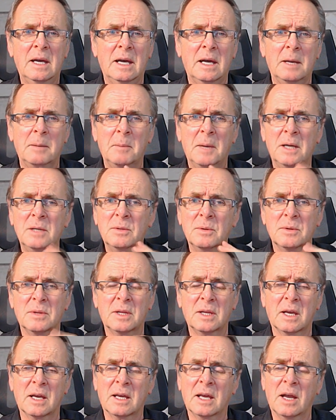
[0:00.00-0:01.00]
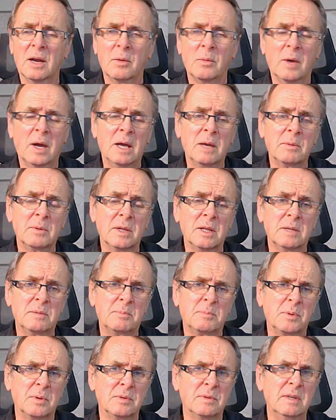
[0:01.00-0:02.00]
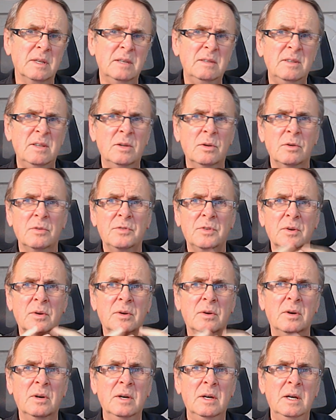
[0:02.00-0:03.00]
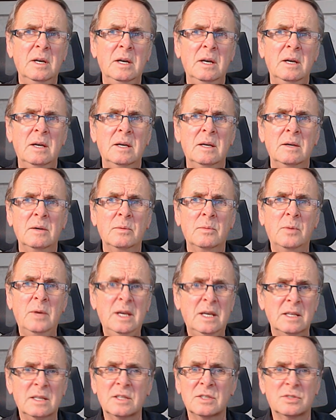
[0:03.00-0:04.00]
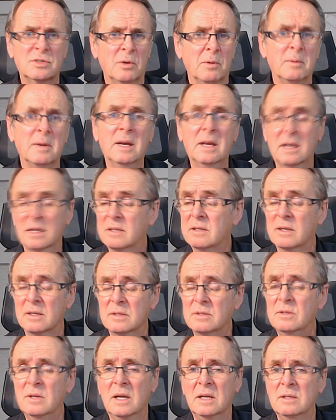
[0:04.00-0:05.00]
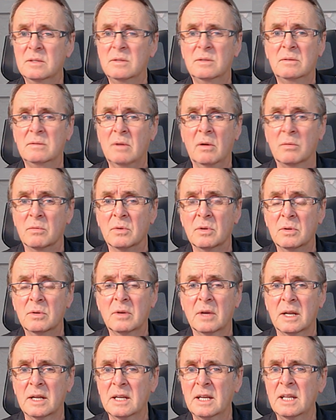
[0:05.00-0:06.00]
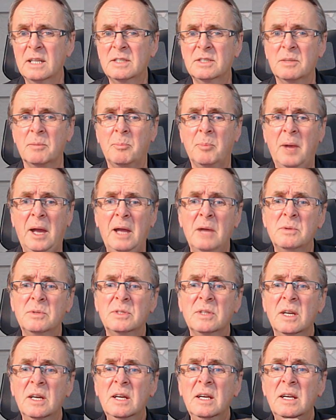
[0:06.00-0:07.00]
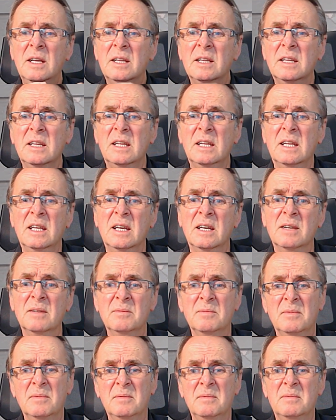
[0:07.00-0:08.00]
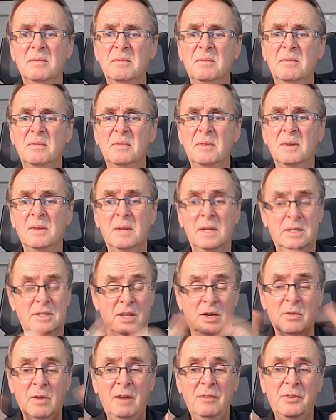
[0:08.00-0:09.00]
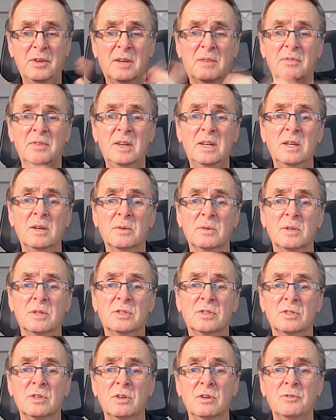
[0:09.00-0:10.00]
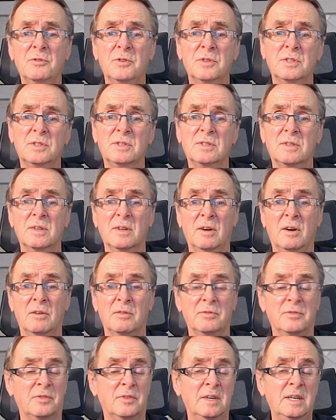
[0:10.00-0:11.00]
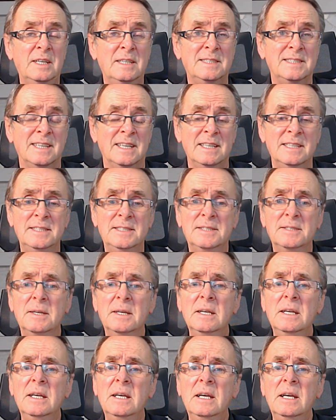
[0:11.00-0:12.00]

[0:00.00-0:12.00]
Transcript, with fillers: Um, I don't think I get away with it. But, you know, if you're weak in the stomach, don't look at it. It's about the, it's a graphic video that surfaced of ISIS